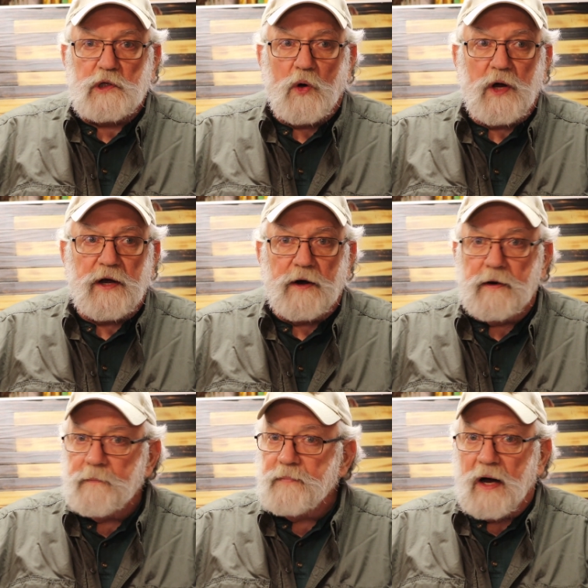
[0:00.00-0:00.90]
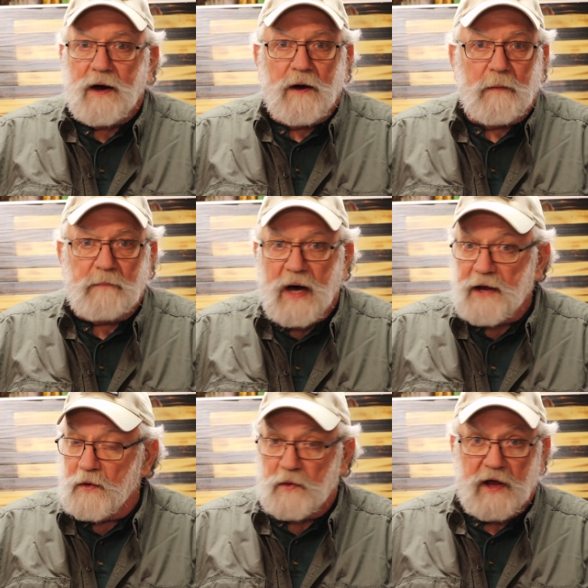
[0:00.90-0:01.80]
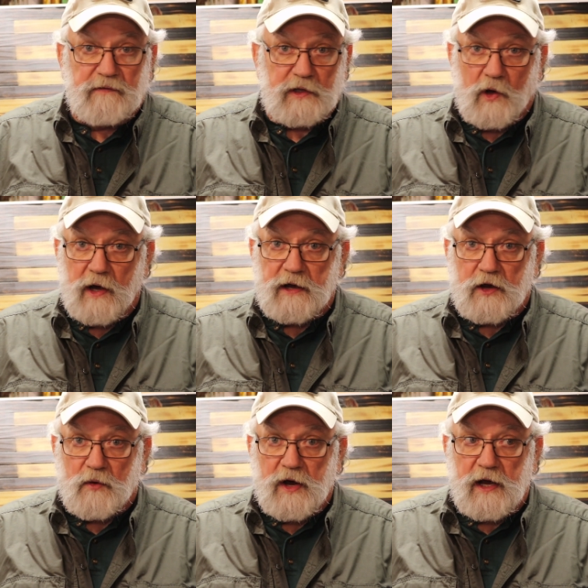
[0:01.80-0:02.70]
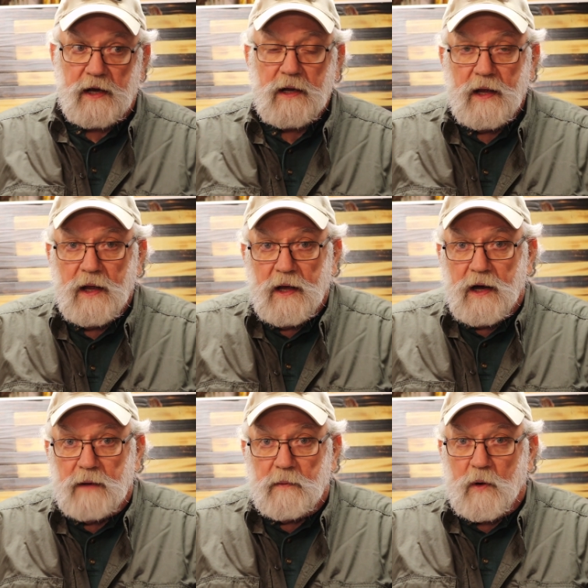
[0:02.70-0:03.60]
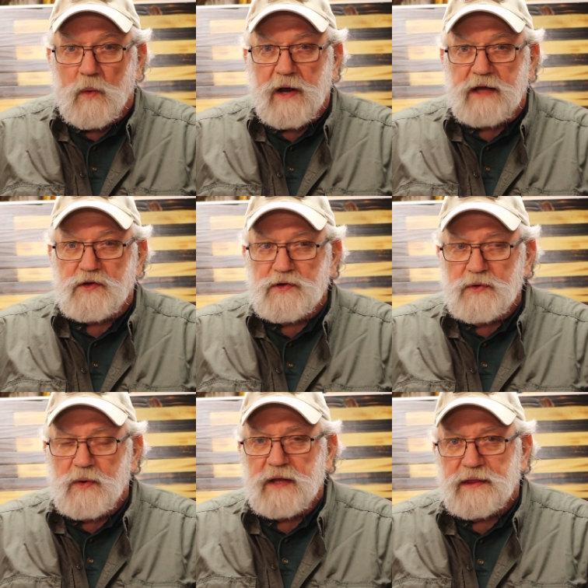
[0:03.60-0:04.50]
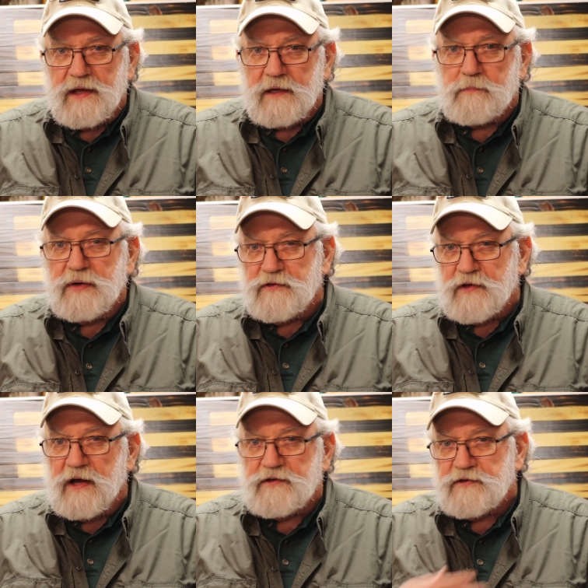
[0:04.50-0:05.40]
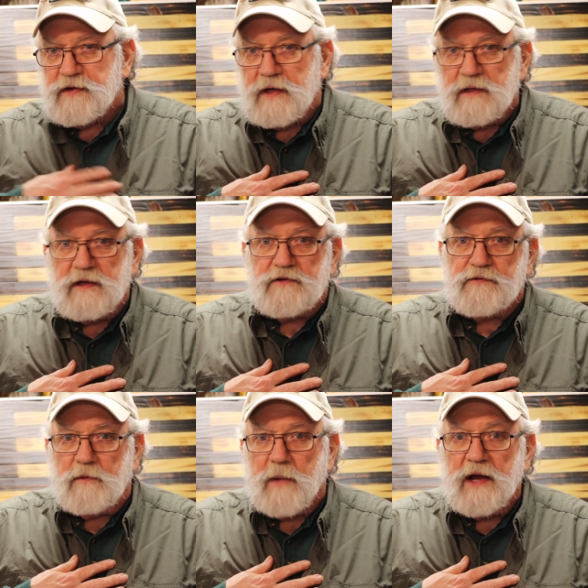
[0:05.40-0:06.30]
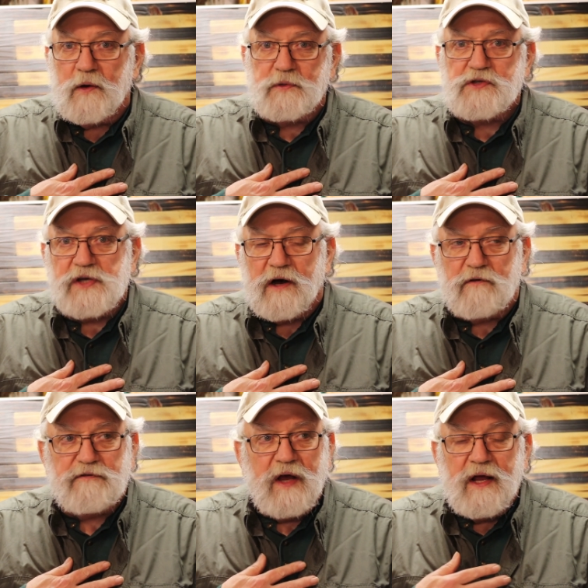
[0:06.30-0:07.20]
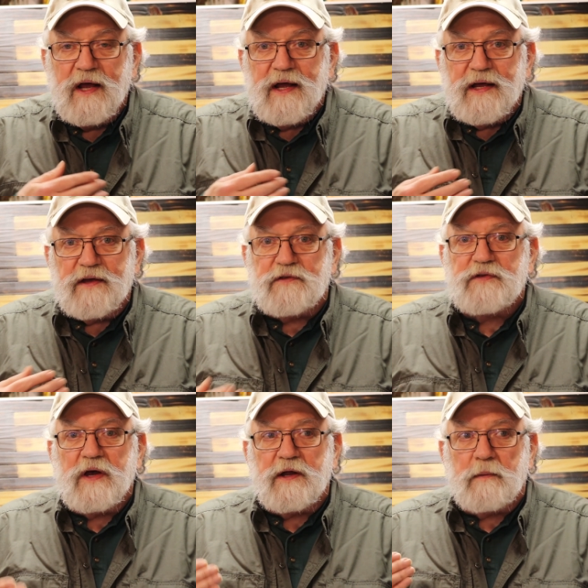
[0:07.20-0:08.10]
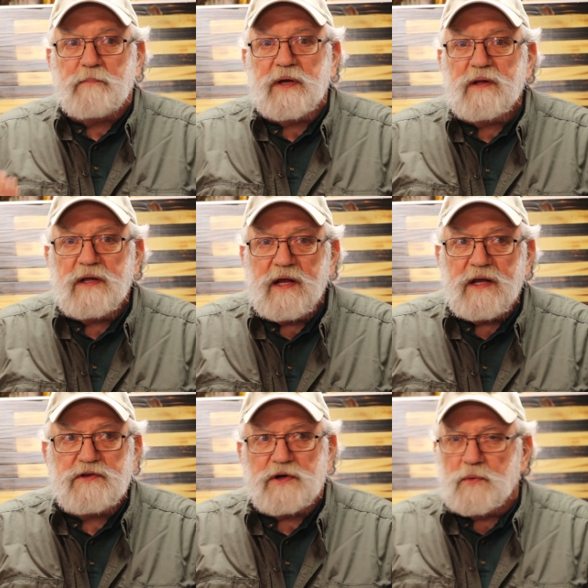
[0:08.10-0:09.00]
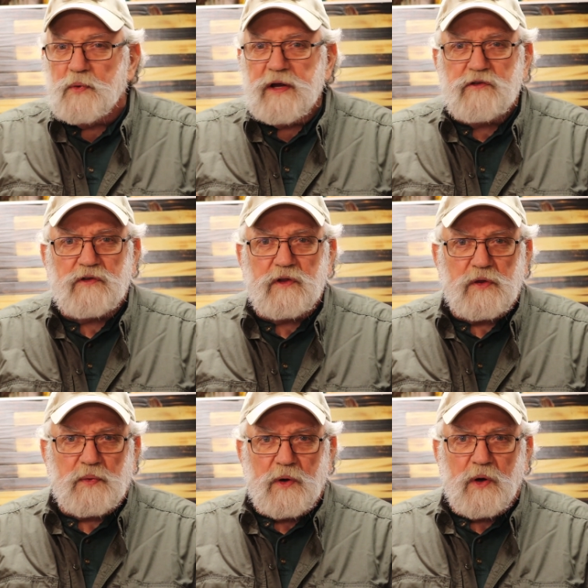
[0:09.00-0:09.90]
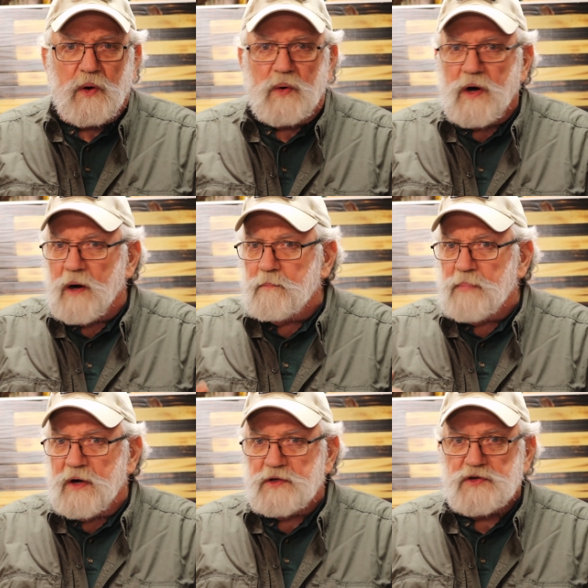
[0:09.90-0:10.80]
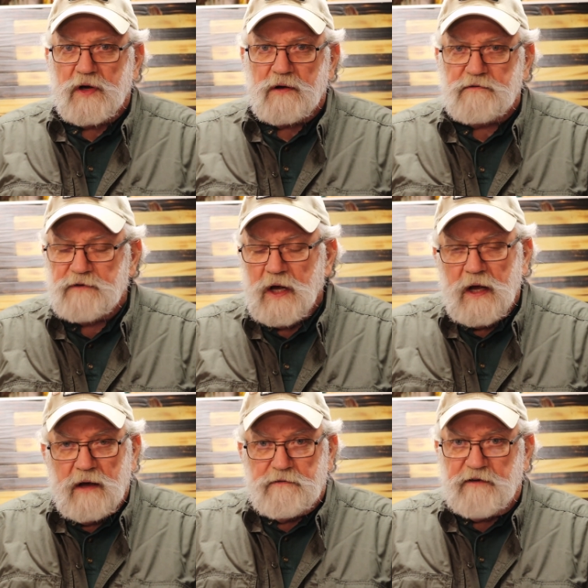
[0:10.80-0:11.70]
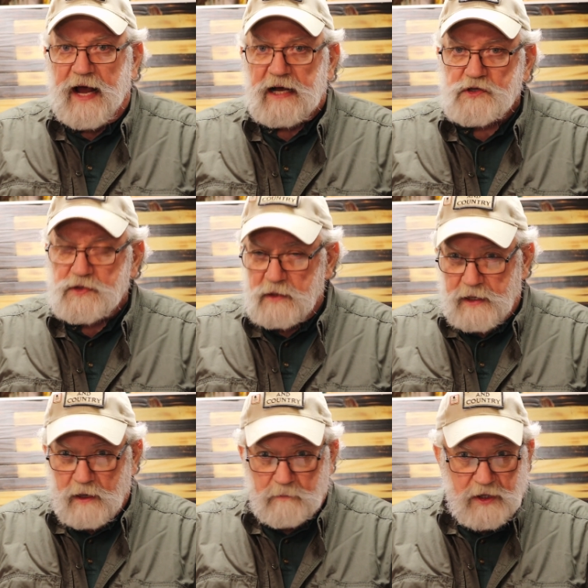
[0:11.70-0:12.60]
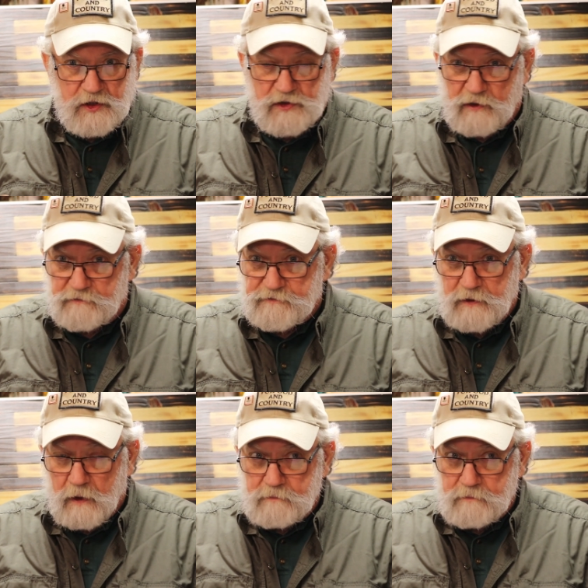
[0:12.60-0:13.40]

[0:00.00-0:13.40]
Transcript: lawyer. Um, I don't have a law degree. But what I do, I think, possess, at least for my own self, is an ability to reason through a bunch of facts and a bunch of